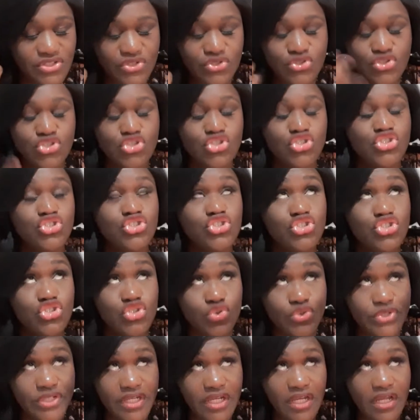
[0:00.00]
They're just
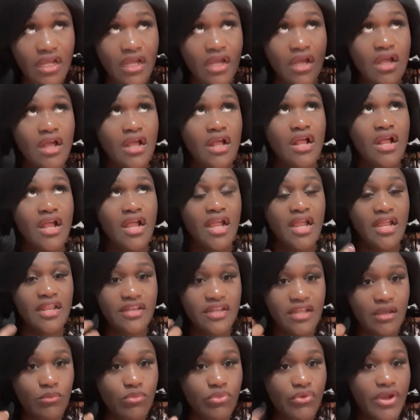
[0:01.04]
shooting in
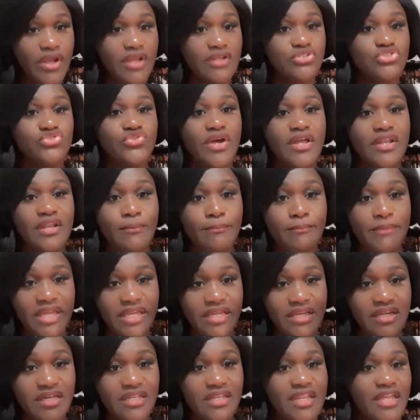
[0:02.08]
their brain, trying to
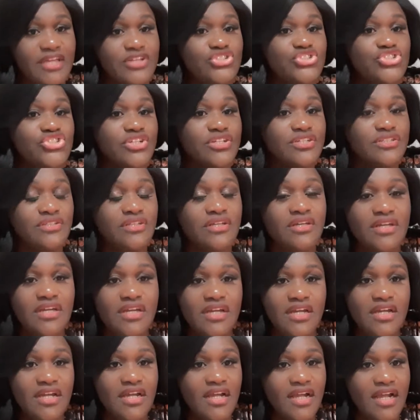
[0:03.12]
make connection.
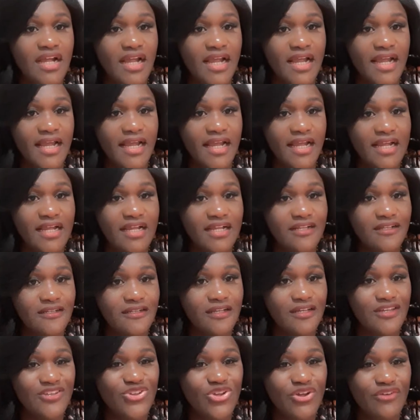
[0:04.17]

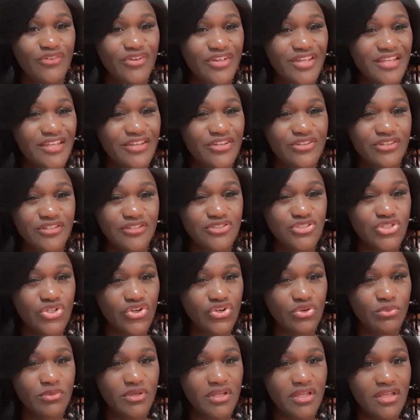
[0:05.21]
And you ever hear the
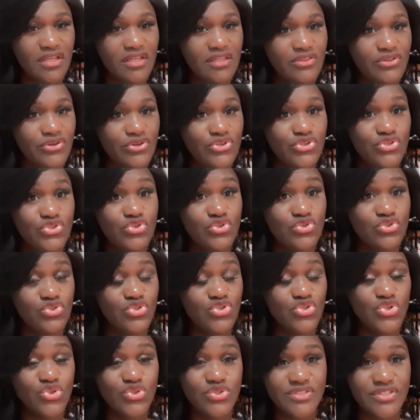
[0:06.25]
term, either you
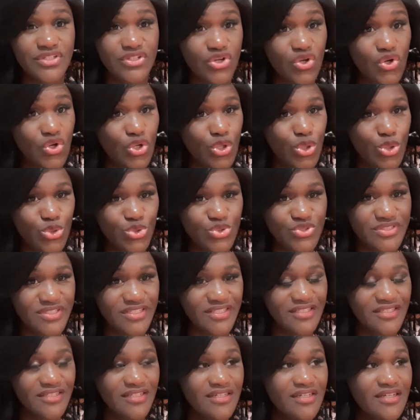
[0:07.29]
use it or lose
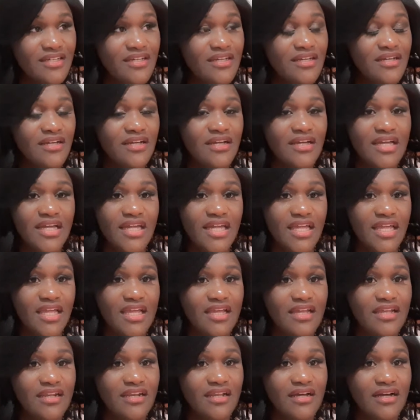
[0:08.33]
it?
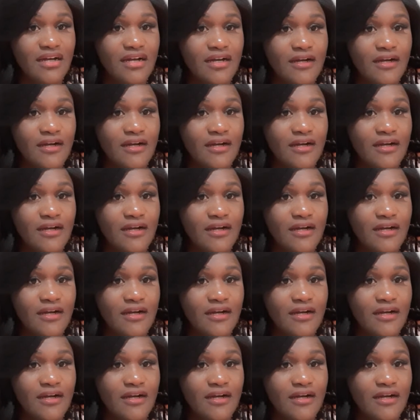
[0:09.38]
And